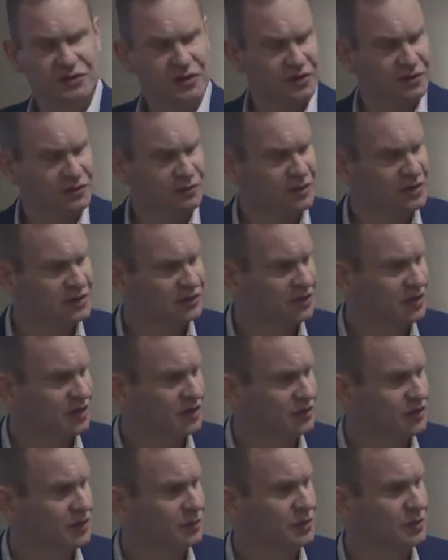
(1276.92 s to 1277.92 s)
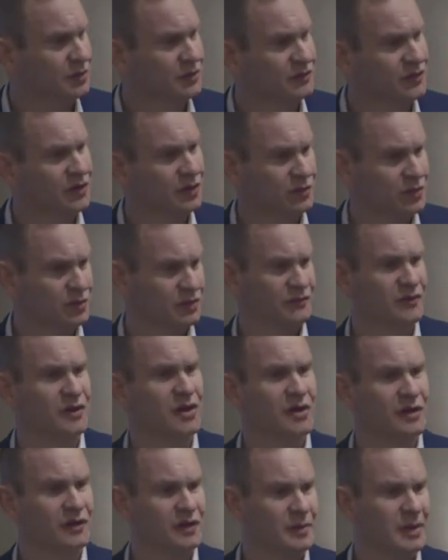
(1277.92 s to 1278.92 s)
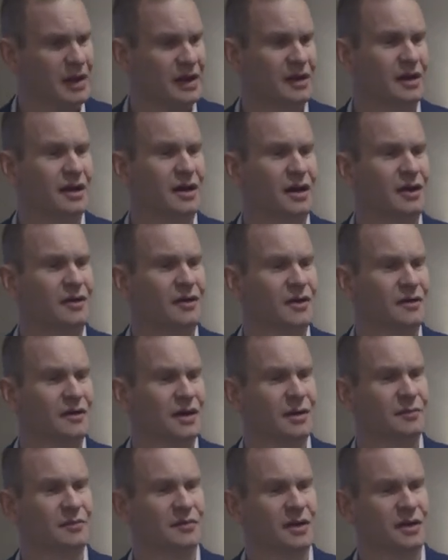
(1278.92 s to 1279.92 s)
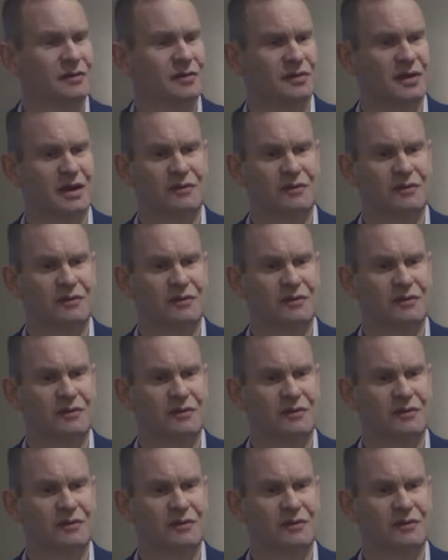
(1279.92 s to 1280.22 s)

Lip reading: started to research it, we were firing the packet at our own name servers.